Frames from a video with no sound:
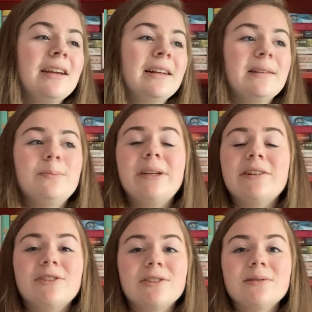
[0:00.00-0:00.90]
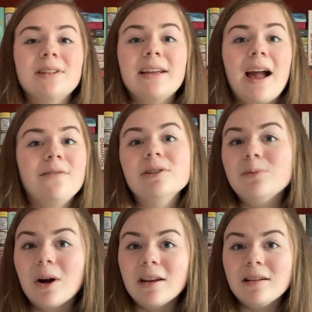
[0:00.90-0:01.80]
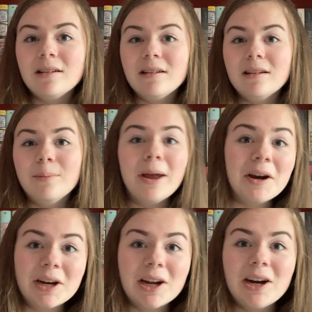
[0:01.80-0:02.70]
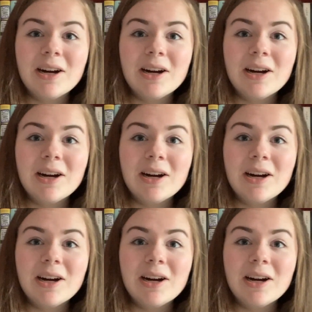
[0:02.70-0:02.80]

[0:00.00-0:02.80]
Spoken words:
And then Beatrice was like, everyone, America.